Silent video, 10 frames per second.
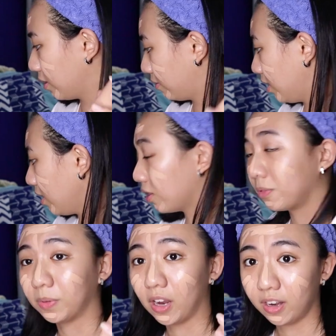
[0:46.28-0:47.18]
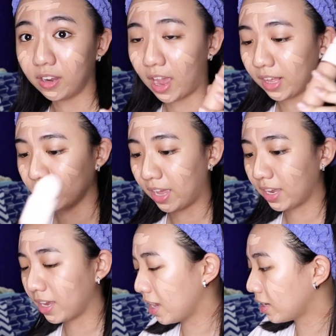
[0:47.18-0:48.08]
It's a really good product, I
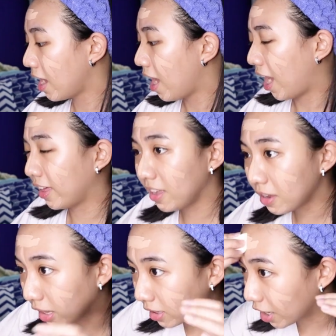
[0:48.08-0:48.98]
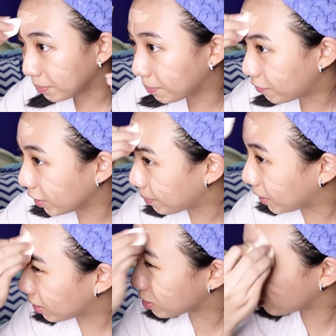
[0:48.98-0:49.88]
like it. I think a lot of
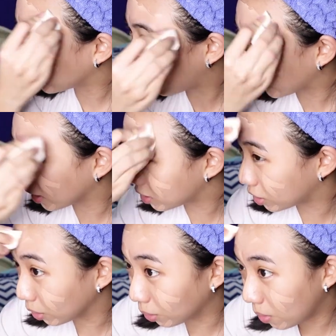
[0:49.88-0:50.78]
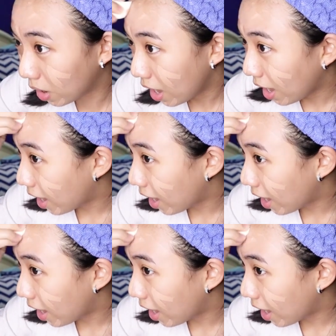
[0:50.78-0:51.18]
Filipinos will like it too.